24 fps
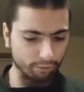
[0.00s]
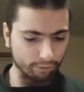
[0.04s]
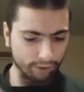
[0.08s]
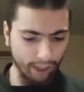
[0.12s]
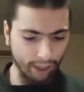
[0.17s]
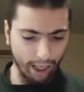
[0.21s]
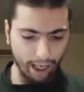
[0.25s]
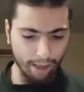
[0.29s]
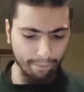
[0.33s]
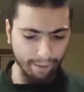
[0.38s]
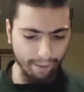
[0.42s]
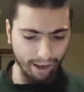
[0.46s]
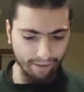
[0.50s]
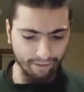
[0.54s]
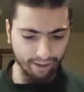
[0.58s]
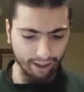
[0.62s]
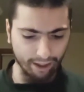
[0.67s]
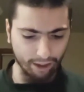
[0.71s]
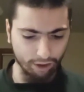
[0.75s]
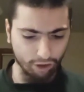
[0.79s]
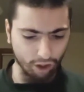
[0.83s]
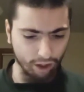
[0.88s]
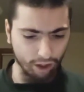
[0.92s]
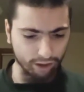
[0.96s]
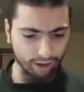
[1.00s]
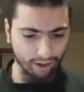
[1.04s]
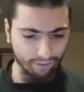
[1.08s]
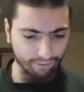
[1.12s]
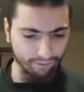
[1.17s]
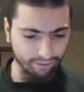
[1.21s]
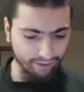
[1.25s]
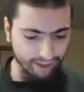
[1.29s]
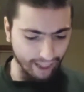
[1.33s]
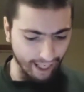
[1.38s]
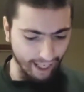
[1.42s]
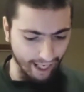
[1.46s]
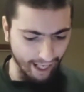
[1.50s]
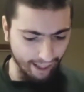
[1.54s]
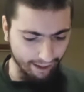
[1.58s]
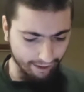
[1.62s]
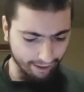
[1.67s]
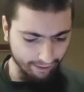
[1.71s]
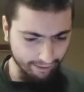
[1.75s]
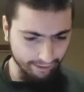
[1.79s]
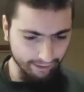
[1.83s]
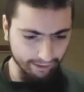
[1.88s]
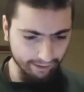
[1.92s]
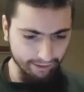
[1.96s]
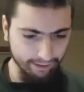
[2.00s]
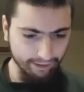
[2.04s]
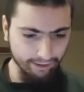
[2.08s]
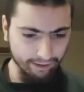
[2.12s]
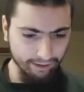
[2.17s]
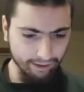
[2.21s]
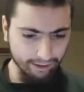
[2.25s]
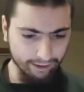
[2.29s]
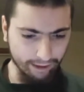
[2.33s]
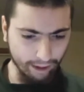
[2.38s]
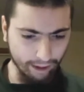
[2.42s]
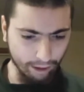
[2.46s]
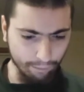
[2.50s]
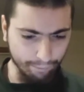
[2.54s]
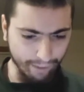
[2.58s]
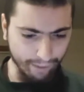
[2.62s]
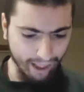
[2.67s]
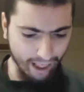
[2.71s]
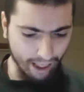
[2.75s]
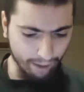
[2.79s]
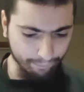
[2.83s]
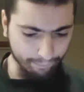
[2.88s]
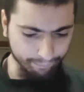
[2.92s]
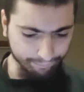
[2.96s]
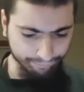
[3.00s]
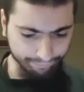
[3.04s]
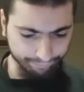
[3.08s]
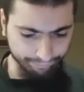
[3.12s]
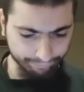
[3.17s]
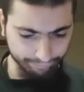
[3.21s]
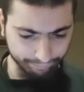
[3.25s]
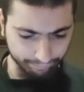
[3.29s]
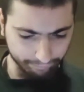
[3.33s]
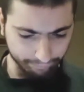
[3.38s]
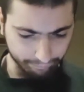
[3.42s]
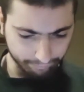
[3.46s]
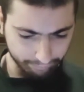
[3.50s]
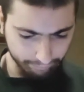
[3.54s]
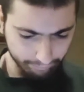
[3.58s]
Time ending cause of death. Say about um,